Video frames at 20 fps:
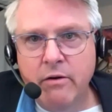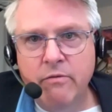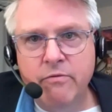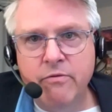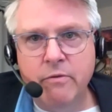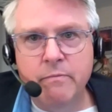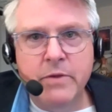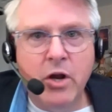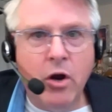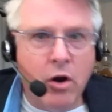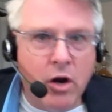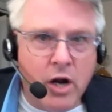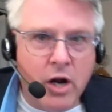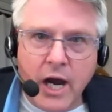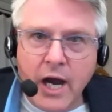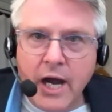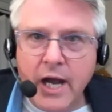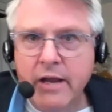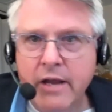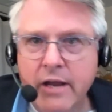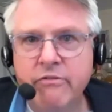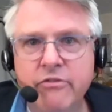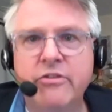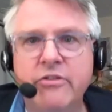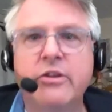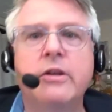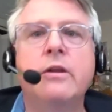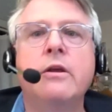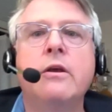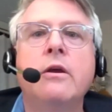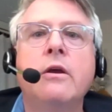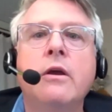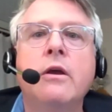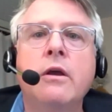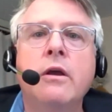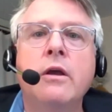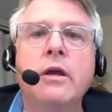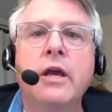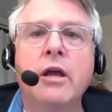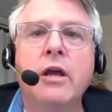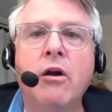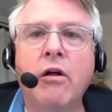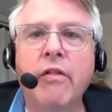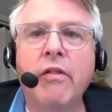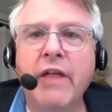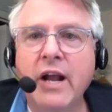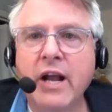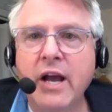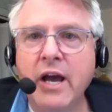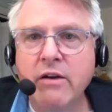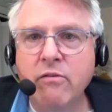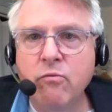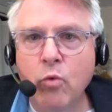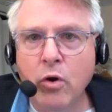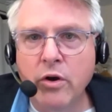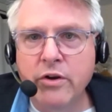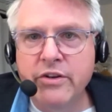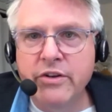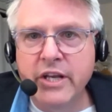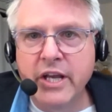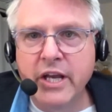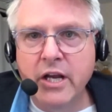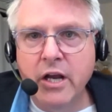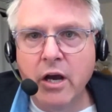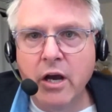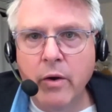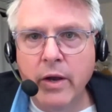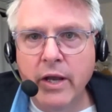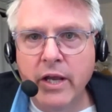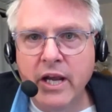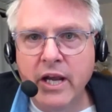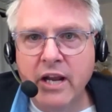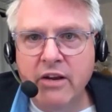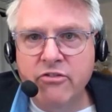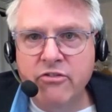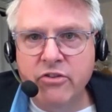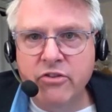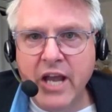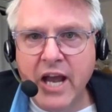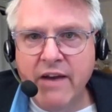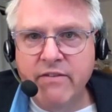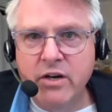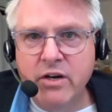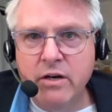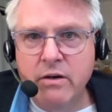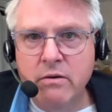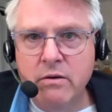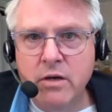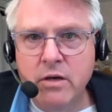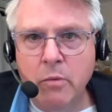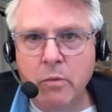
from the archives and all that kind of work to get going and actually have a